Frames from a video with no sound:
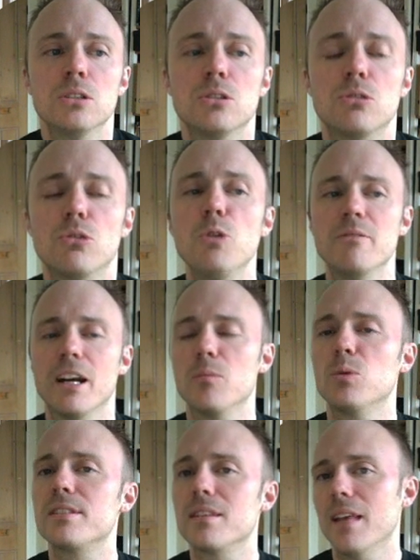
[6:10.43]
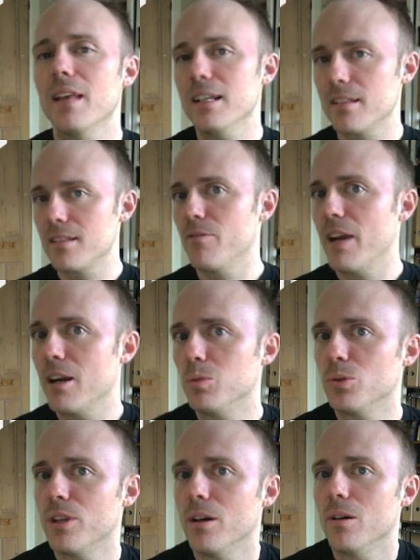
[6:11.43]
grouping variable that's the
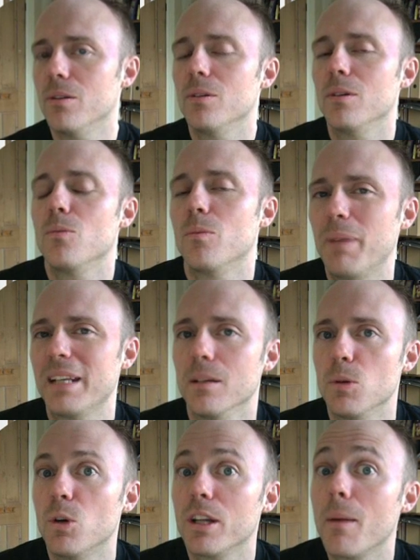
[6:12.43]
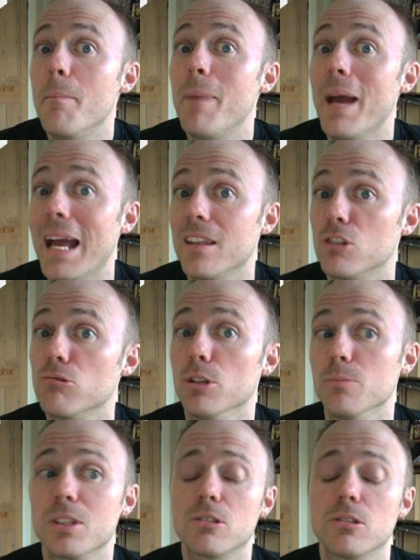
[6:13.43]
variable that basically we want to compare the
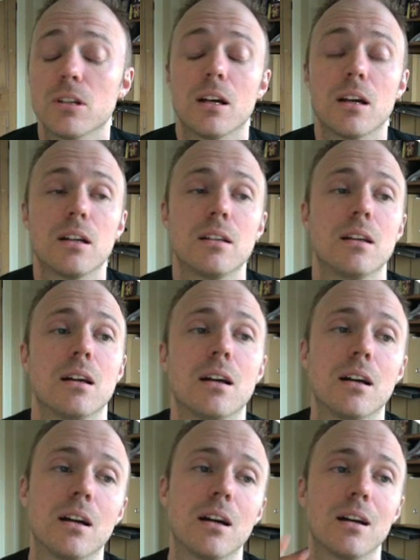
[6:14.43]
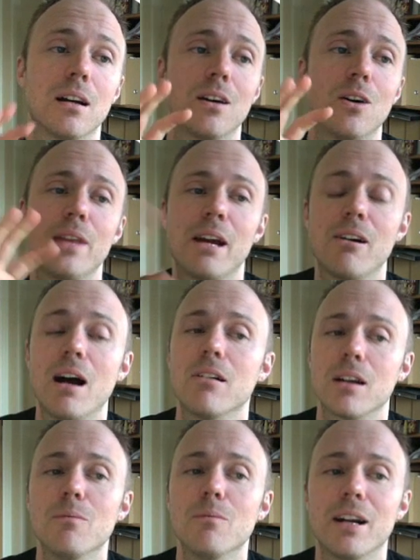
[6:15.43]
groups on our
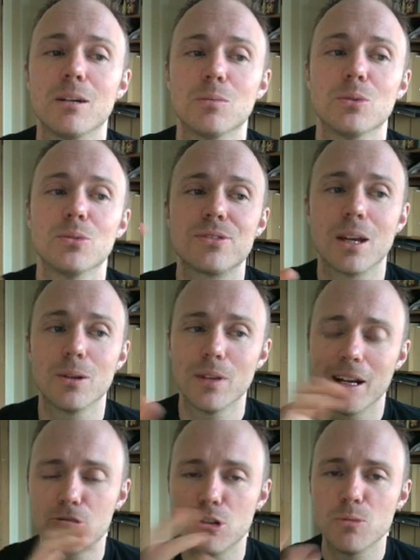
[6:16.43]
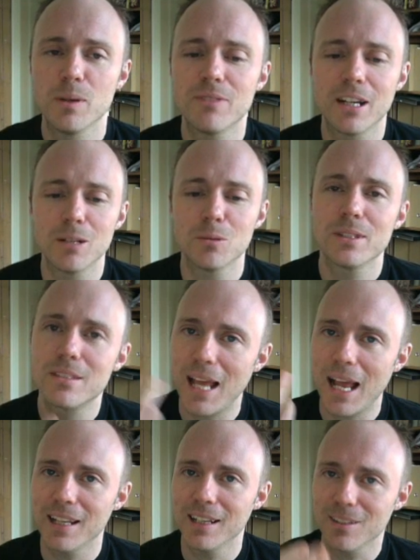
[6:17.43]
outcome variables. So our grouping variable is
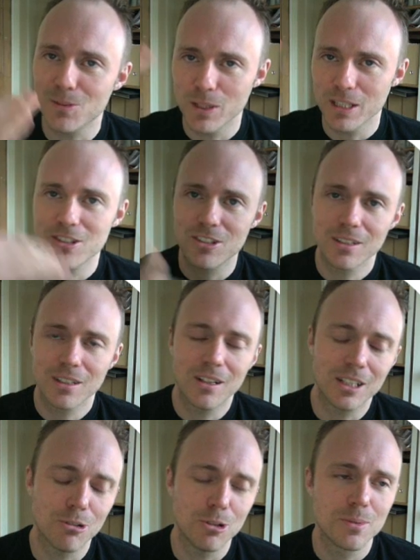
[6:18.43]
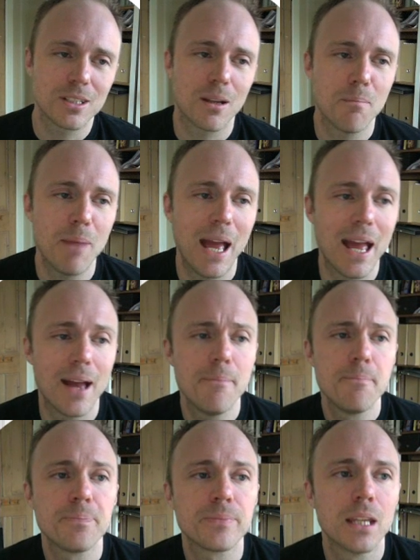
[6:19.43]
telling us which kind of groups to
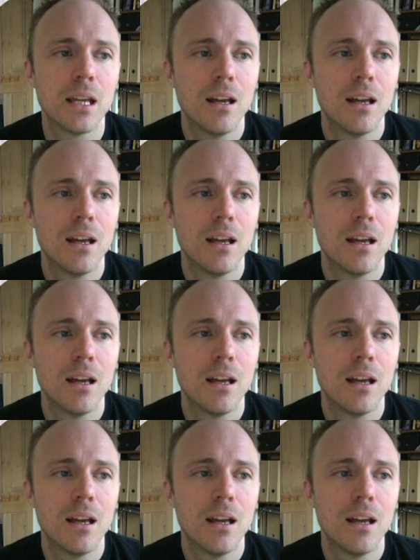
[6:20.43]
compare.